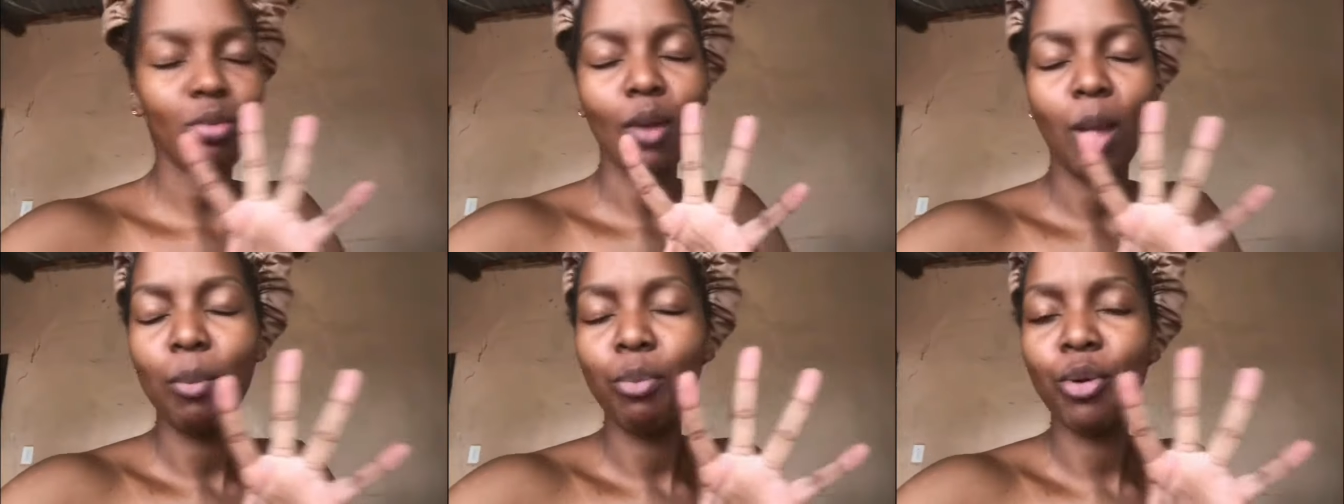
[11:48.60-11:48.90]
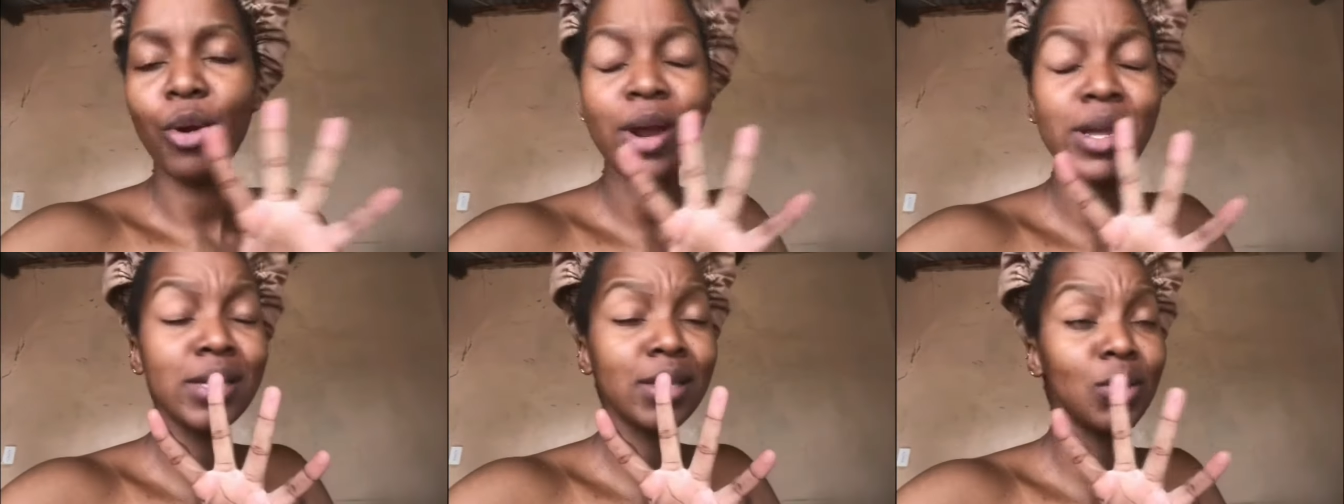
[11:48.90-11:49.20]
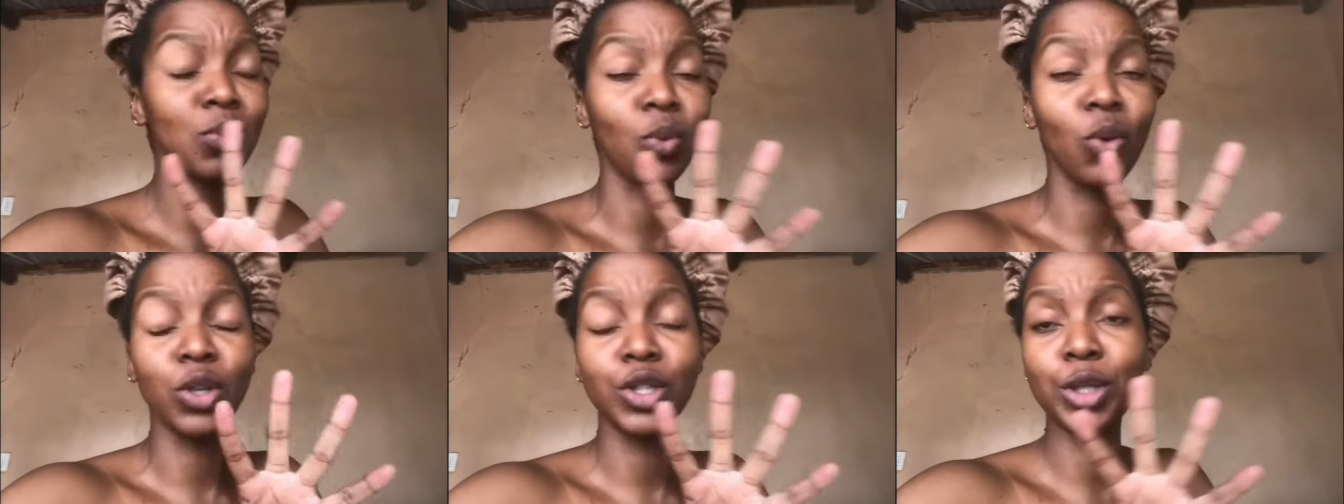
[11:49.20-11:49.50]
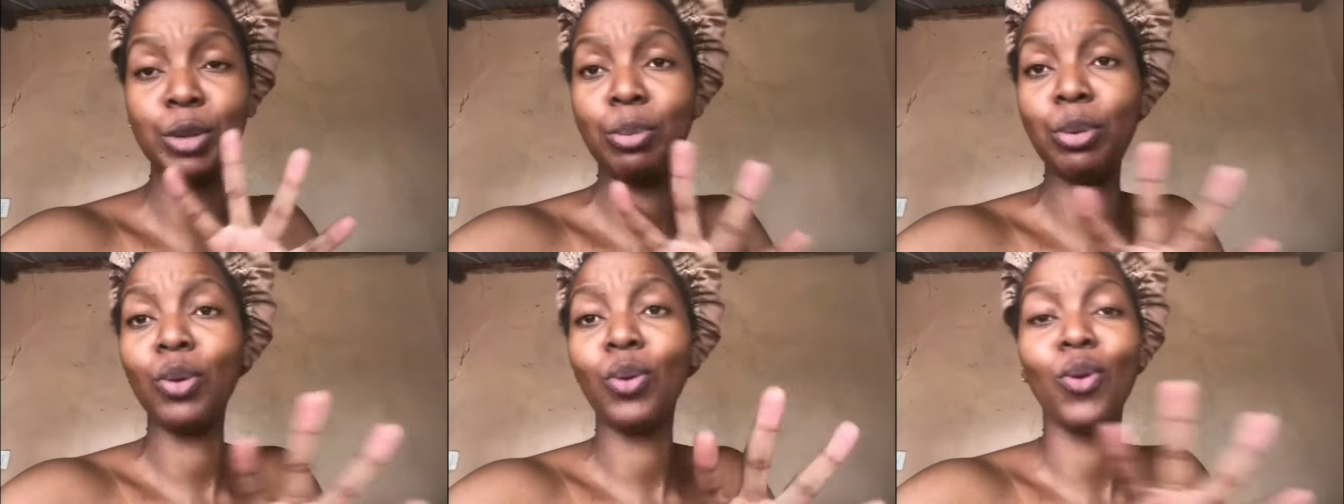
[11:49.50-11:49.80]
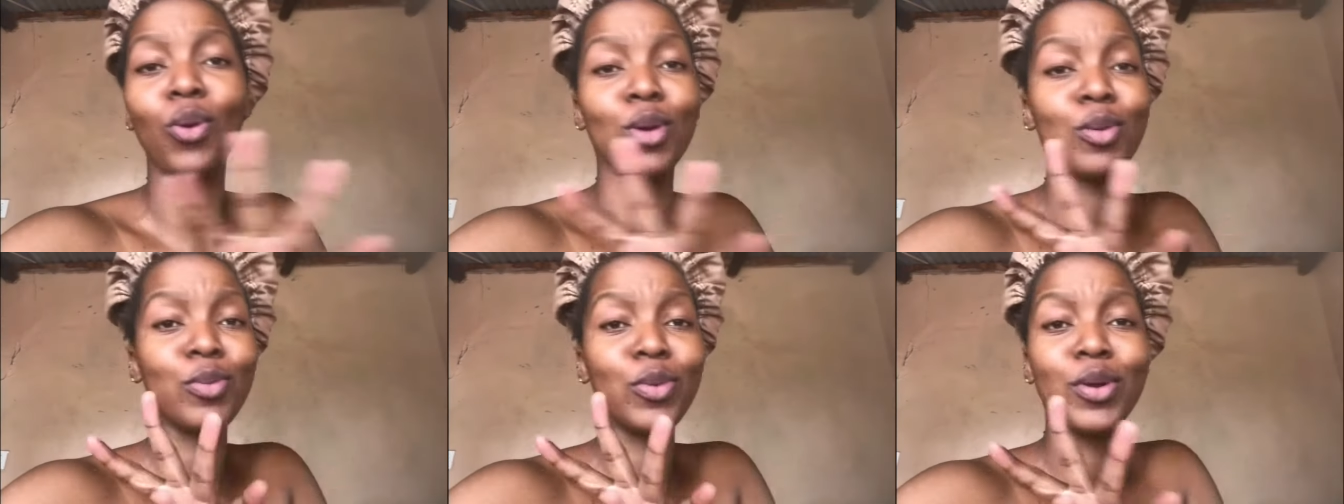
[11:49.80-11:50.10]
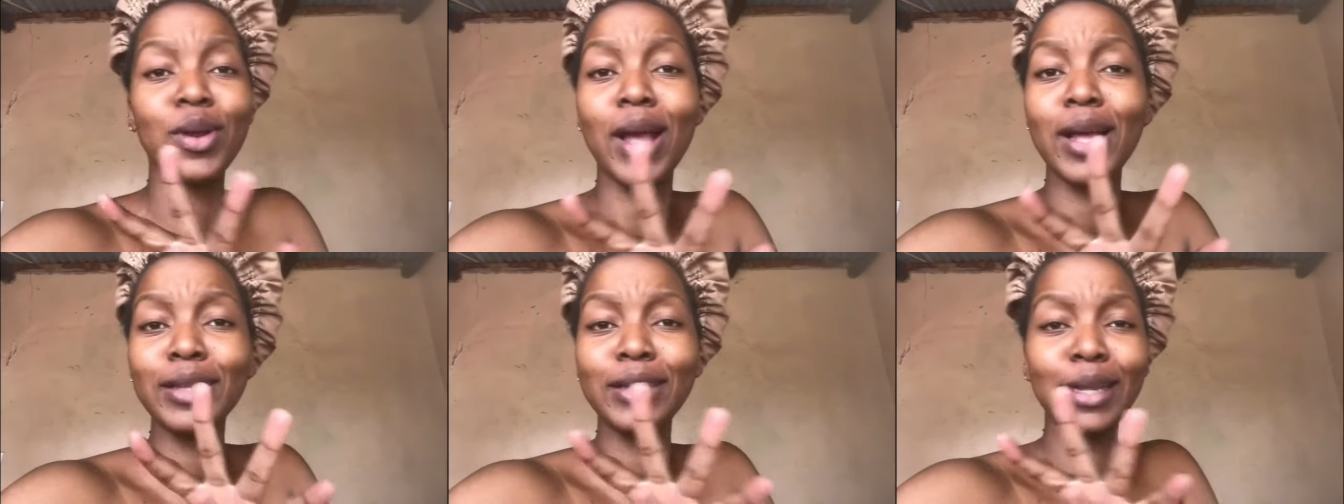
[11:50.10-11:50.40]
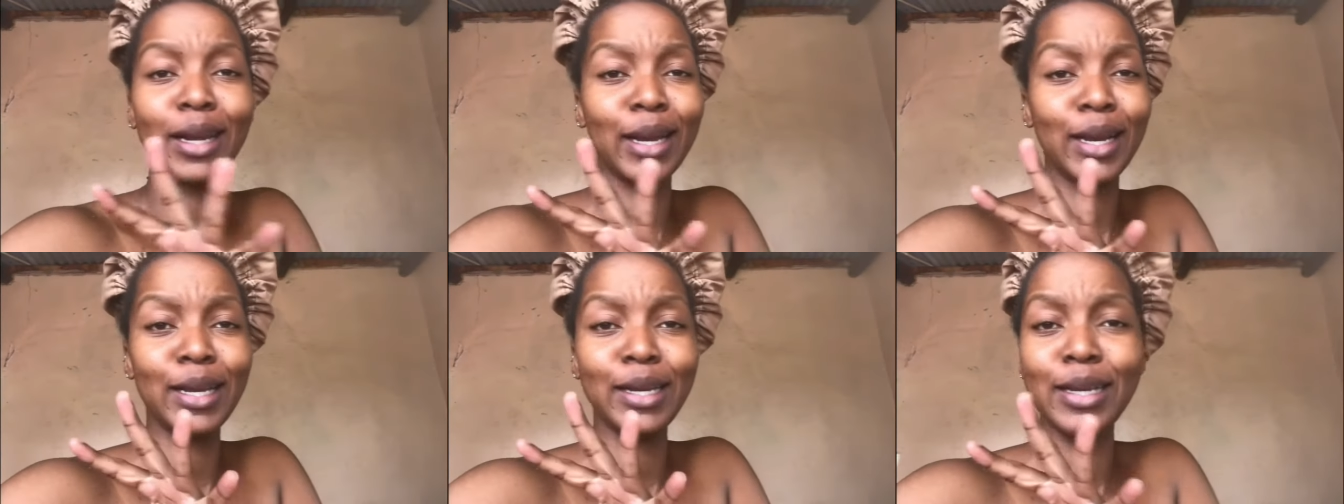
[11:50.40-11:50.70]
praise and worshiping gore monate
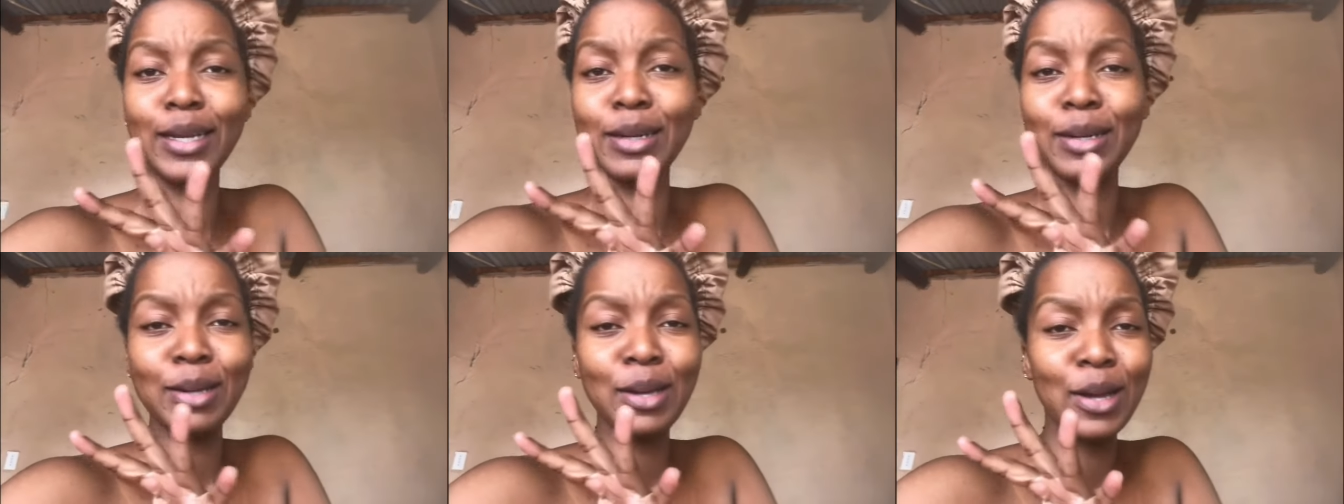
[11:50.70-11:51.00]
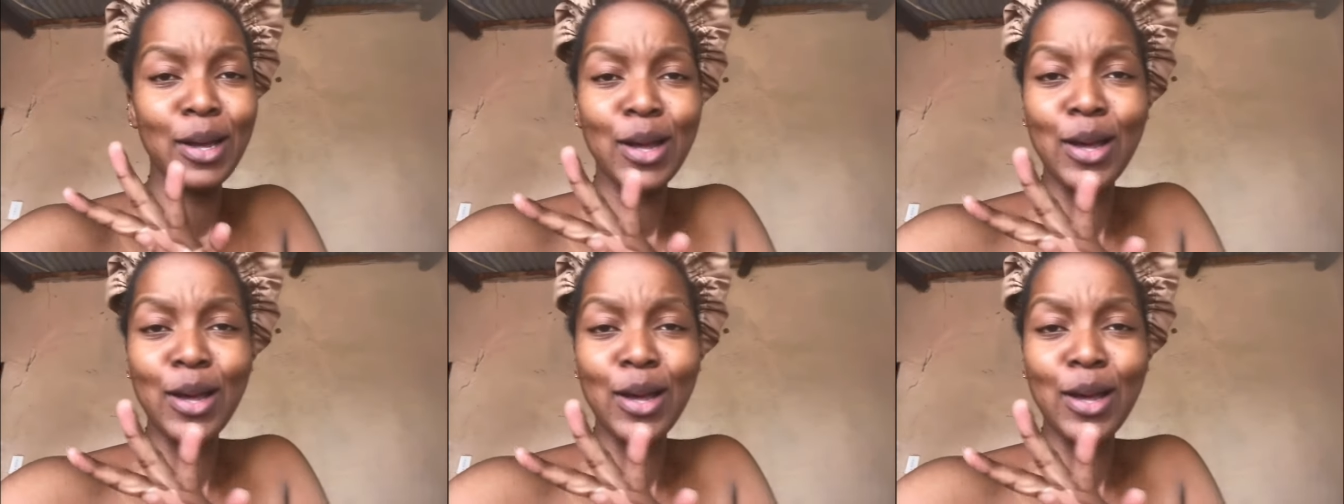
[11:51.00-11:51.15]
re le